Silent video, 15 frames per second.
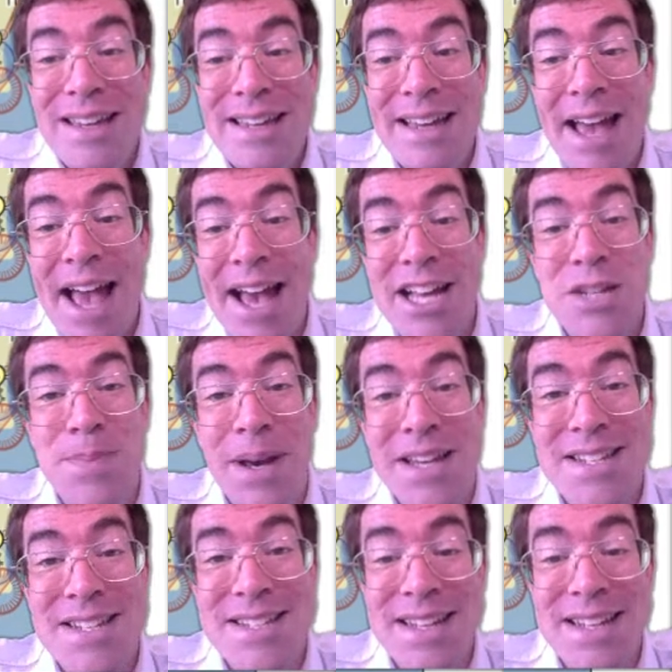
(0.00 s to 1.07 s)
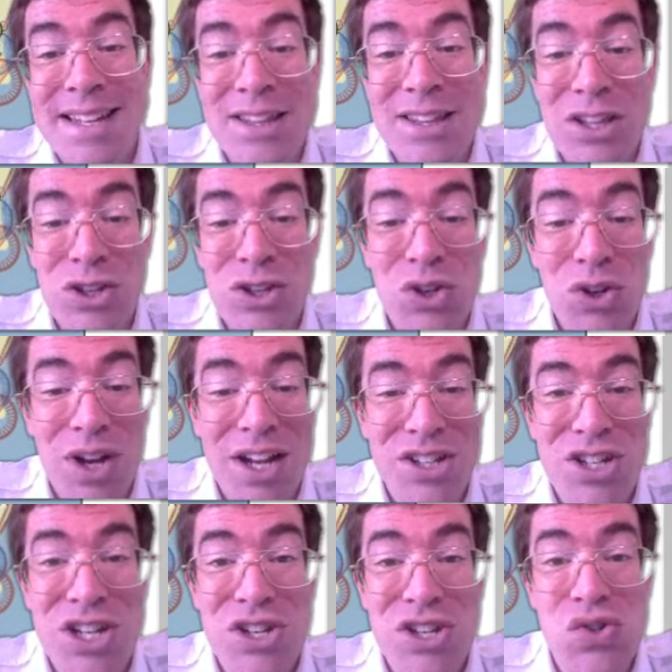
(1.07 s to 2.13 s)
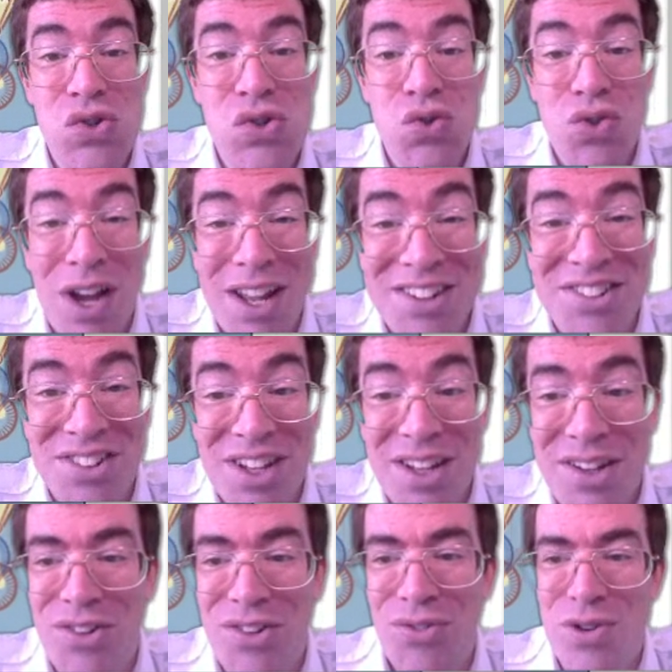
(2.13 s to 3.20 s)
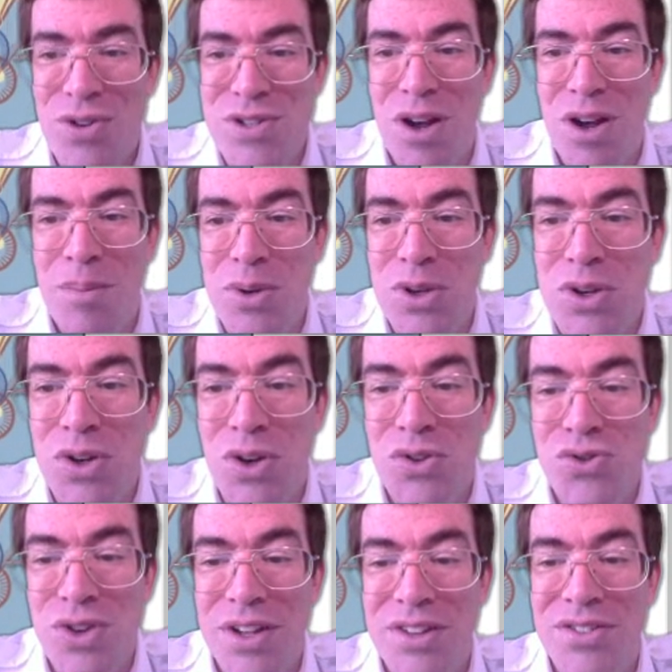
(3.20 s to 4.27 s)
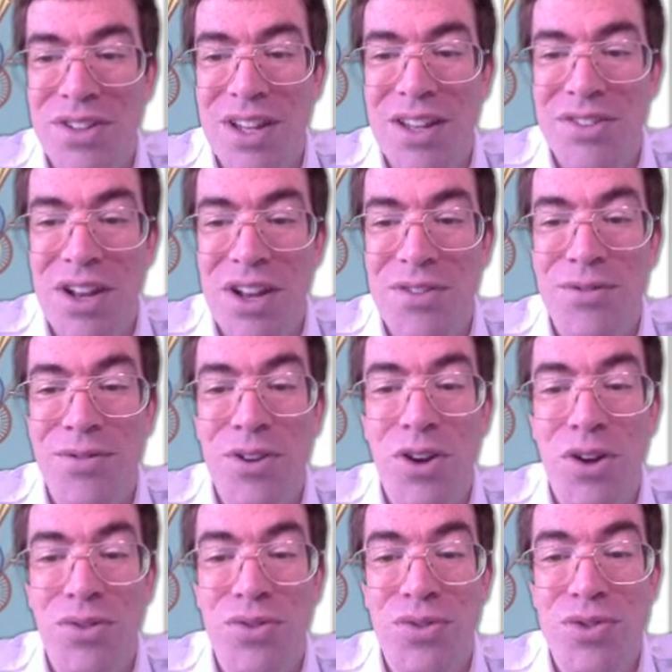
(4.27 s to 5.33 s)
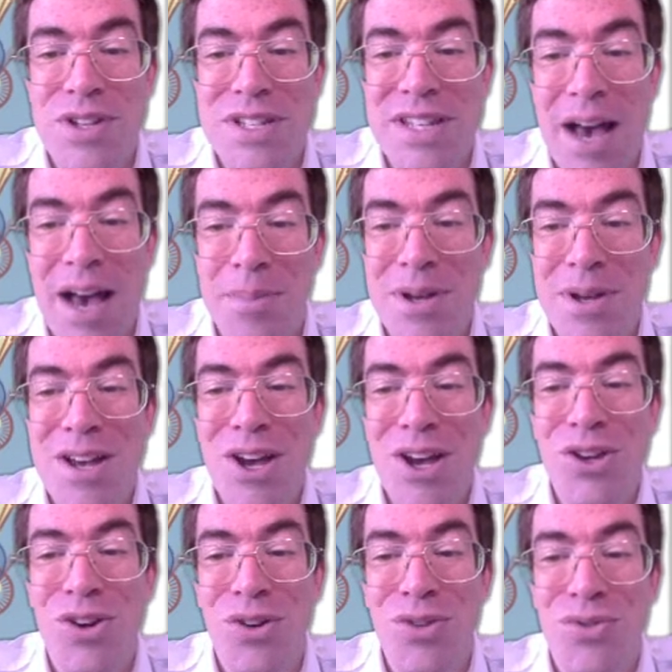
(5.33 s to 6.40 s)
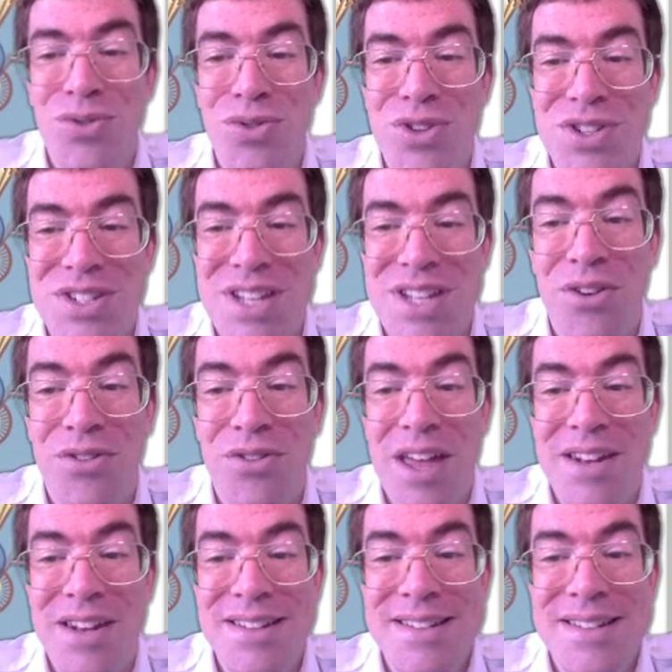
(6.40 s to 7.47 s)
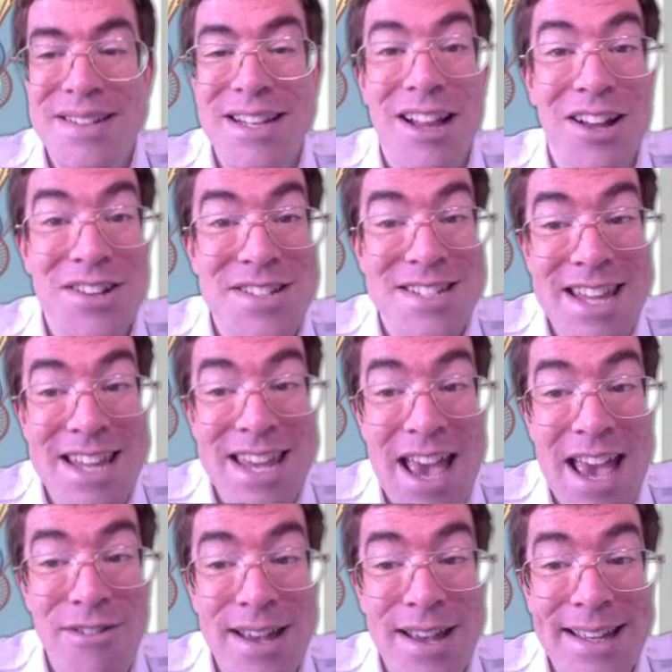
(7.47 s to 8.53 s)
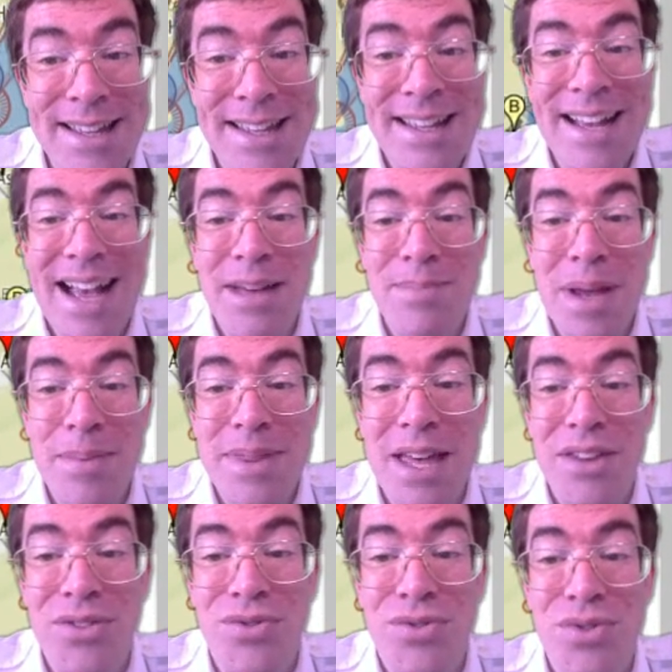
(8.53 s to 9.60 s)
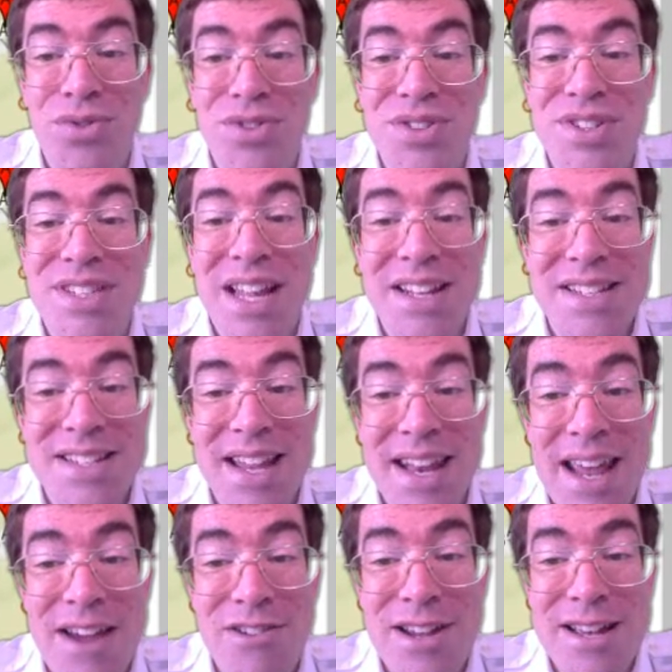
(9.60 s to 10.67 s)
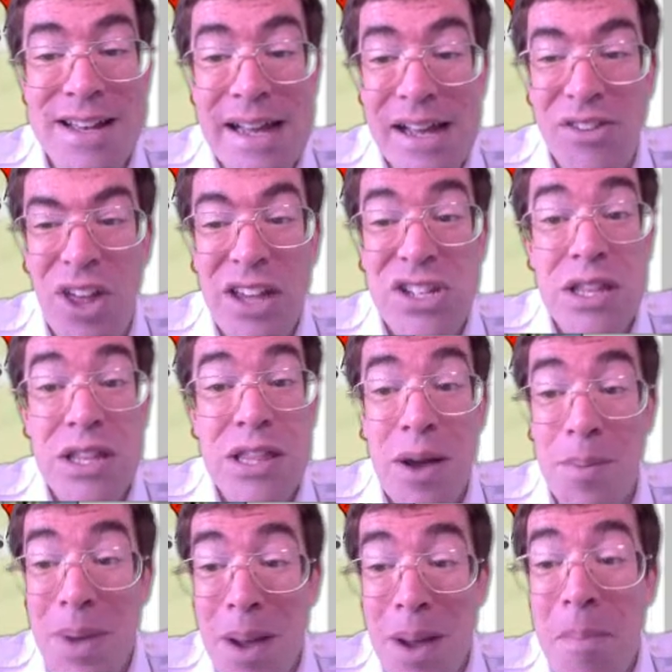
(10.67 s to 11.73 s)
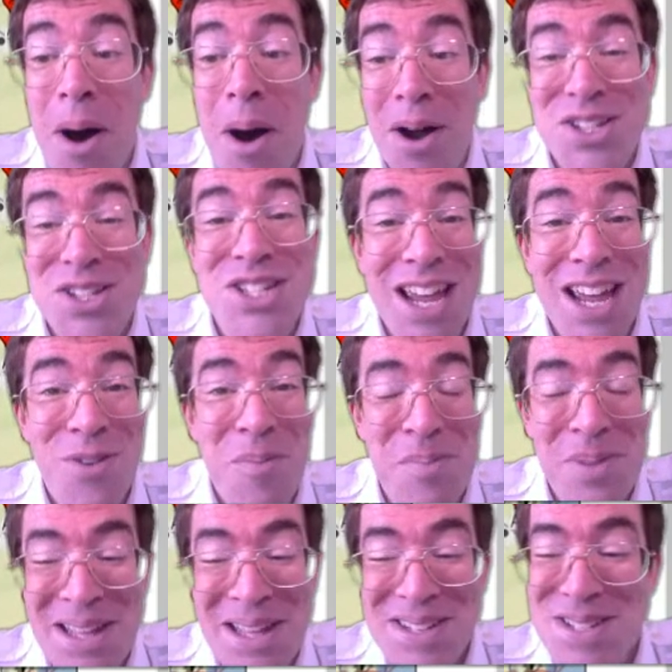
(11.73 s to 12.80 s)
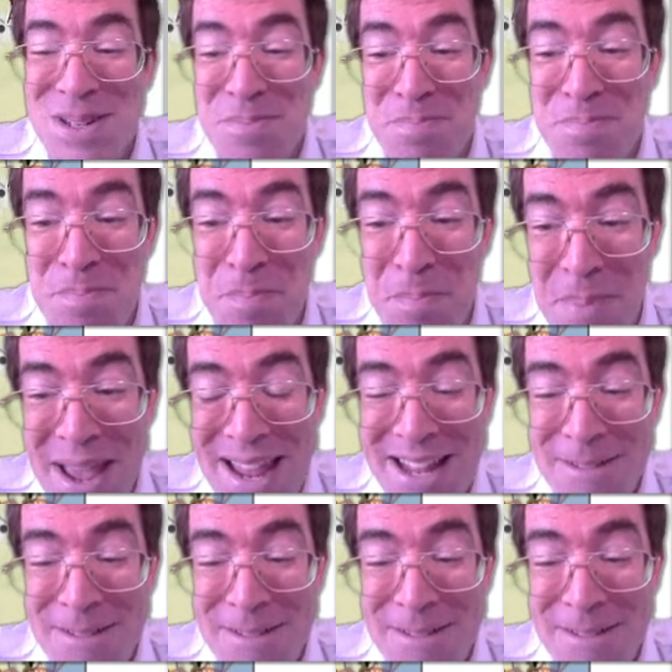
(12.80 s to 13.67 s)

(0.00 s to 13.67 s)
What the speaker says: airspace, that you could actually transit. For example, you could transit, instead of going through this gap, go through the Southend Class D area, and maybe then through the Stansted area. Actually, that would be a much safer place to be.